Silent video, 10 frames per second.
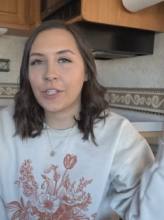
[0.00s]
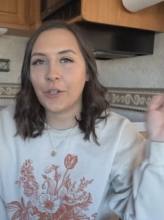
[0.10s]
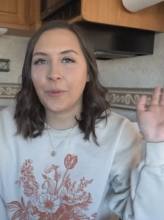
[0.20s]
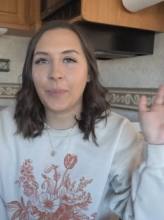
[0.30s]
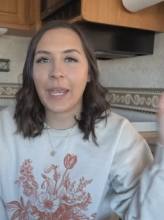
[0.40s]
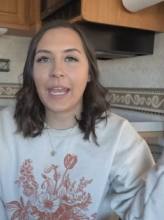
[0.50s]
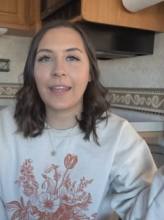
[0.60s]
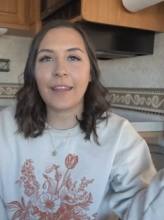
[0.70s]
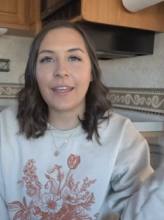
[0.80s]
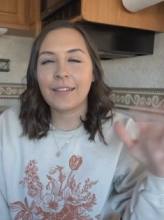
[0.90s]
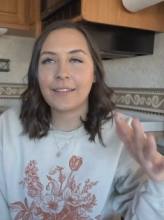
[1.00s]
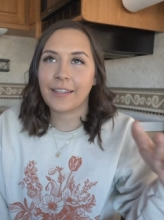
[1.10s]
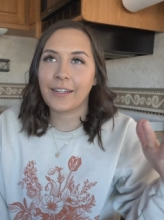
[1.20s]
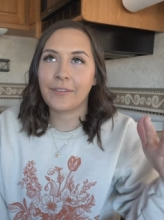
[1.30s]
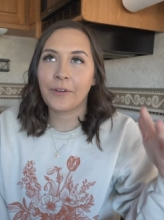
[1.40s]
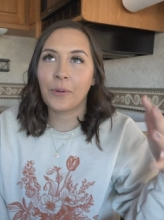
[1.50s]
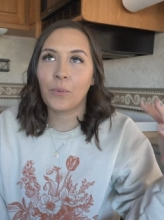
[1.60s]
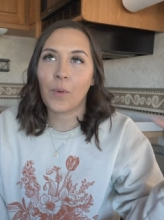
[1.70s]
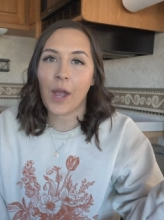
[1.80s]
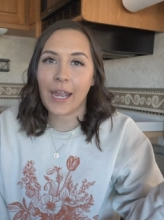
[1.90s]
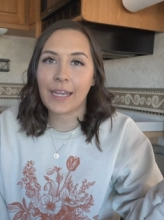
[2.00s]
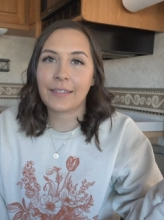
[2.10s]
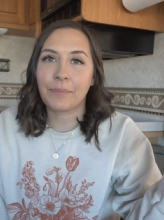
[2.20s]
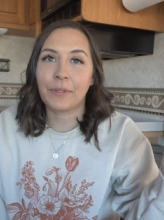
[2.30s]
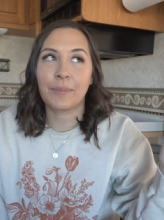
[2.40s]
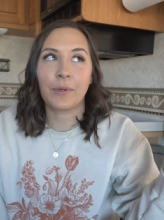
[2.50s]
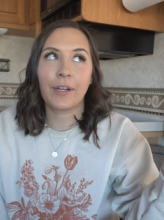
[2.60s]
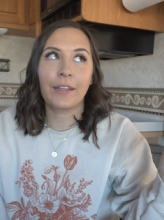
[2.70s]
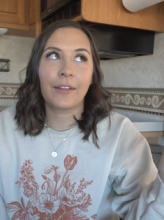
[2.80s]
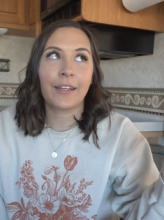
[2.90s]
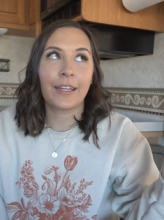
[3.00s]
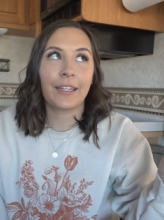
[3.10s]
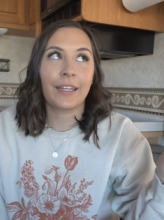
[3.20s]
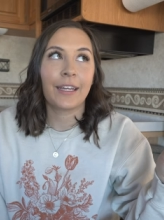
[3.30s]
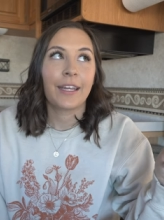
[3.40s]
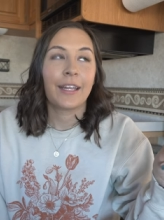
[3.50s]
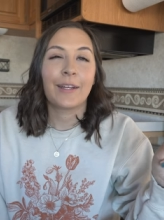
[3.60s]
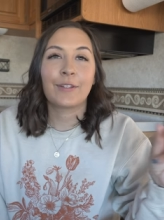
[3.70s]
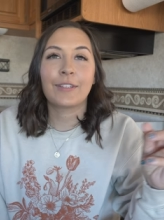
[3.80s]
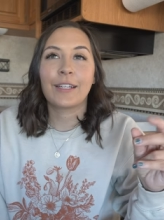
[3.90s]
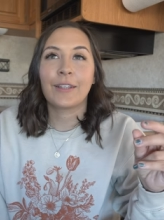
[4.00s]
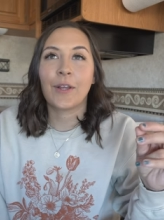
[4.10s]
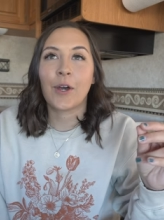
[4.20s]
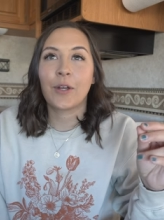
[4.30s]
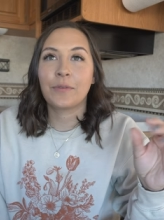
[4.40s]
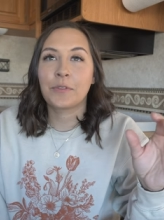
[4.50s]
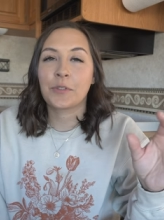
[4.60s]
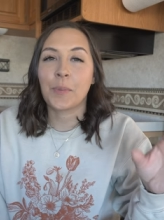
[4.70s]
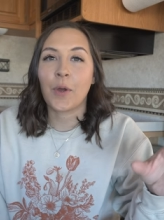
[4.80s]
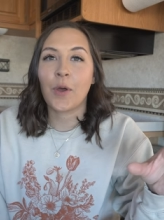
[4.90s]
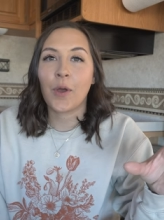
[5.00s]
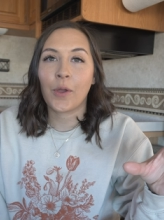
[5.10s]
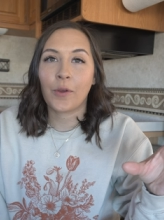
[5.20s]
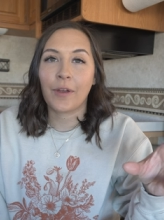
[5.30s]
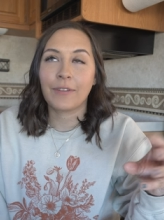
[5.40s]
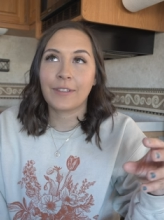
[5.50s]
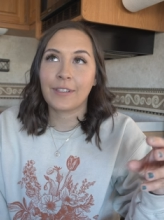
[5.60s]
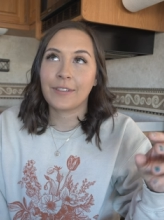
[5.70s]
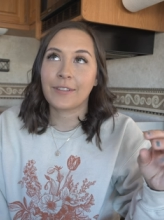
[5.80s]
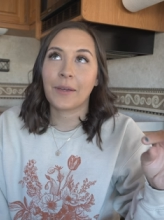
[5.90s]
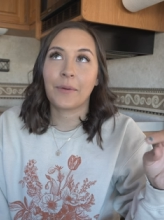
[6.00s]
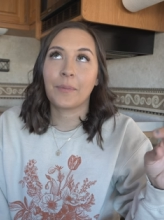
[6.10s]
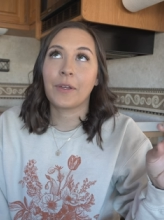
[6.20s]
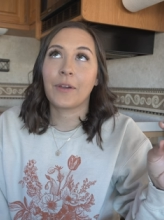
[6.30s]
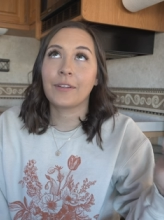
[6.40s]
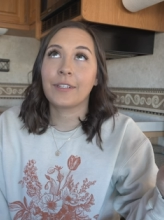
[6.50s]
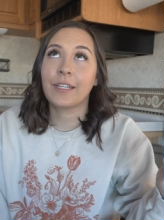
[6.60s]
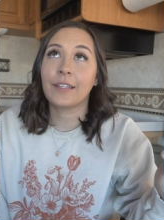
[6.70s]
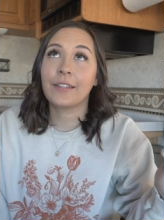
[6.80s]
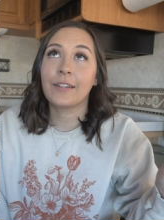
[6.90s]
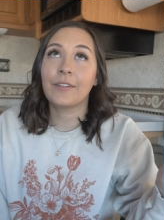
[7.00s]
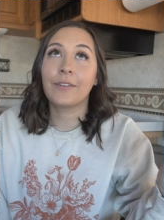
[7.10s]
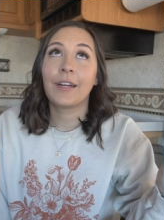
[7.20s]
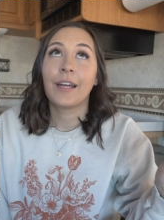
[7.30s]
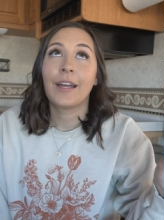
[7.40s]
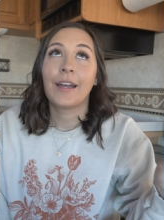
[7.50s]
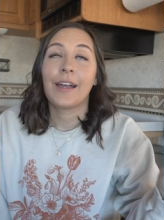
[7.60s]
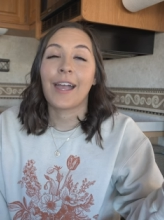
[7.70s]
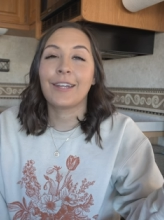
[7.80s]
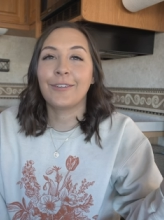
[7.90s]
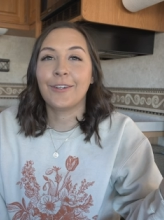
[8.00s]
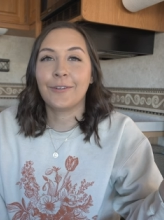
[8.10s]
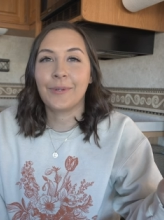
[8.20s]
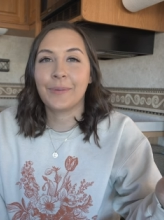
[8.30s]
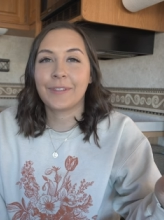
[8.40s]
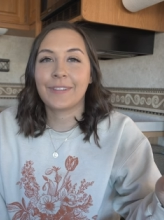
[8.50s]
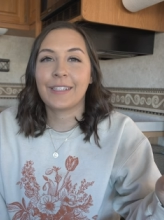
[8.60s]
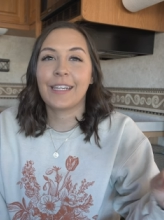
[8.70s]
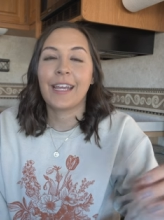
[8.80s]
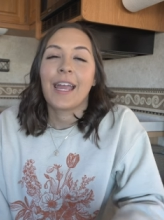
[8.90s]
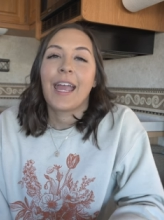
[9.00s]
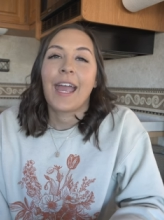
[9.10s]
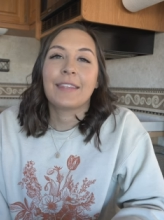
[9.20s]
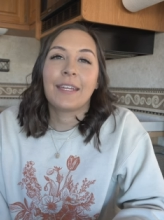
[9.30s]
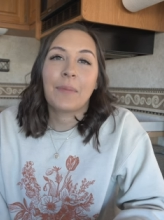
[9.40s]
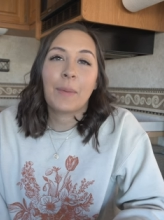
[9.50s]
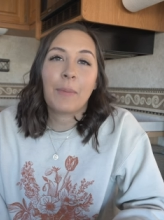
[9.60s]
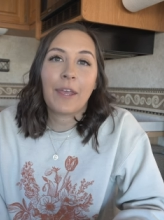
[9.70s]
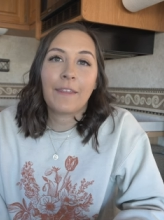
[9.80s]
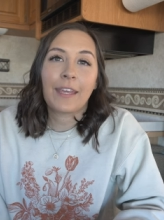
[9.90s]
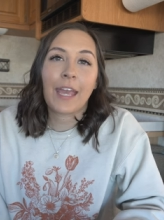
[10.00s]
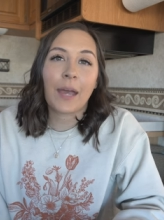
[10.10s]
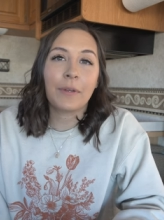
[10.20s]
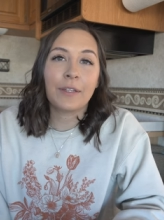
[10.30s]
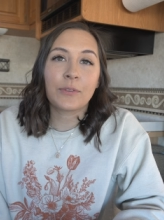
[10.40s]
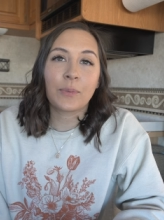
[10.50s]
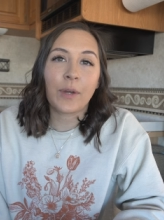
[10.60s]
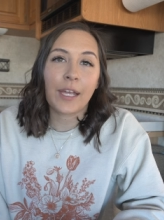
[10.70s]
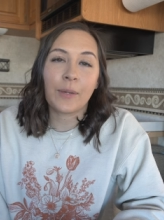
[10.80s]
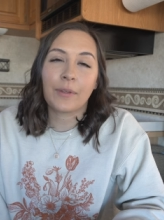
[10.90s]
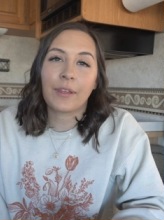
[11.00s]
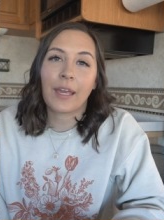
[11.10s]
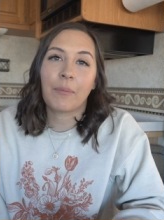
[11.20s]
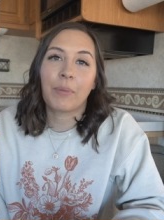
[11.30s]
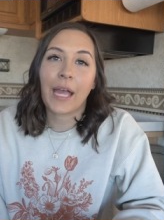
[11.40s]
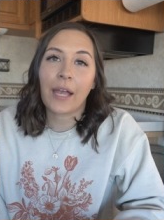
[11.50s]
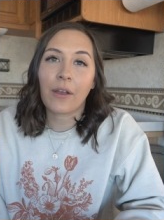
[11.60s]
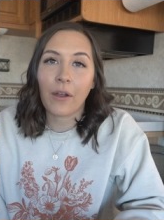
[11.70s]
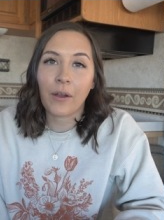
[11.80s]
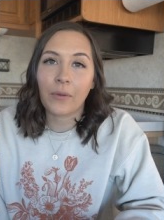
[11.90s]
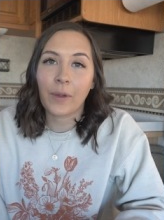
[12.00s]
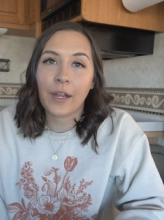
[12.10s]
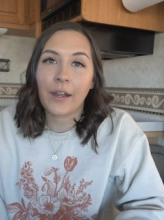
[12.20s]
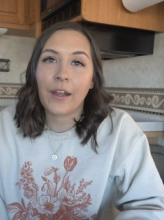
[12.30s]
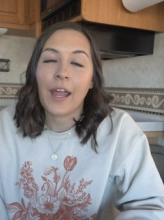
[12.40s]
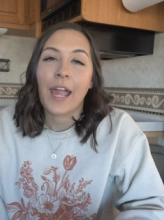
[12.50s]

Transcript: to paint the inside of her white, but the more I look at it, there's like a lot of small crevices that would be hard to get to. I don't know, we will see. And then maybe paint the cabinets white with like black hardware.